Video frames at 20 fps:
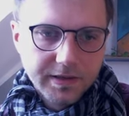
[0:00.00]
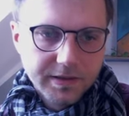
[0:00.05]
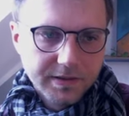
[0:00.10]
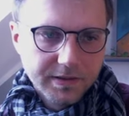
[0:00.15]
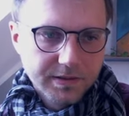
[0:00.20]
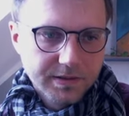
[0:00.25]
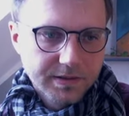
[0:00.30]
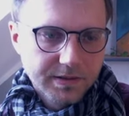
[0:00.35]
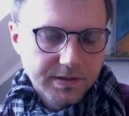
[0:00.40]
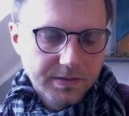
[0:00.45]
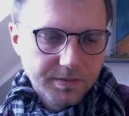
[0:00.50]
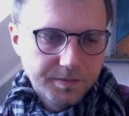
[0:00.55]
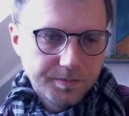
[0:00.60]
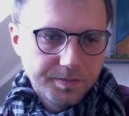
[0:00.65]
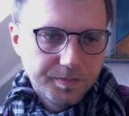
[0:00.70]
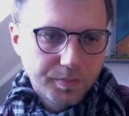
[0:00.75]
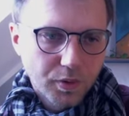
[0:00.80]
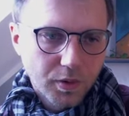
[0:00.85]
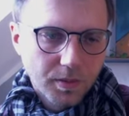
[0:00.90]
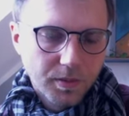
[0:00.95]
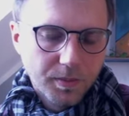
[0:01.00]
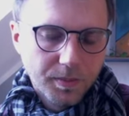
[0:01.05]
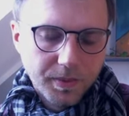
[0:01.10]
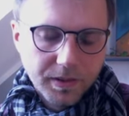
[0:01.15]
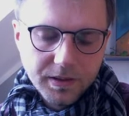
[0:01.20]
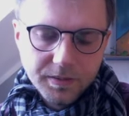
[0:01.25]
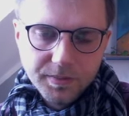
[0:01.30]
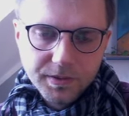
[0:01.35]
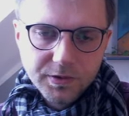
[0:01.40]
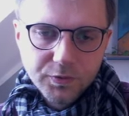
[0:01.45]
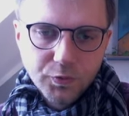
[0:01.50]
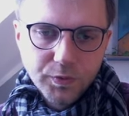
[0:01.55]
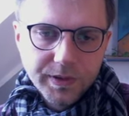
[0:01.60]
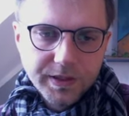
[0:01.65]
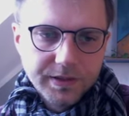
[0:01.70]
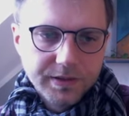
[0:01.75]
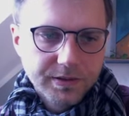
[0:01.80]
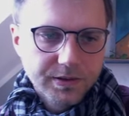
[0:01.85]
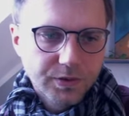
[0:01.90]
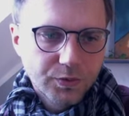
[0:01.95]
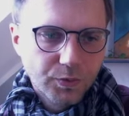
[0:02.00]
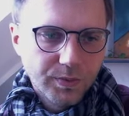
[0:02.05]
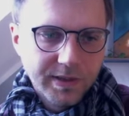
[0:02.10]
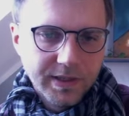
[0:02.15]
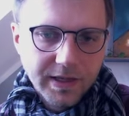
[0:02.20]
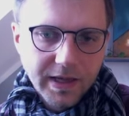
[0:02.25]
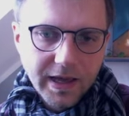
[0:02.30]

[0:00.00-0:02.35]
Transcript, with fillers: it is probably between 3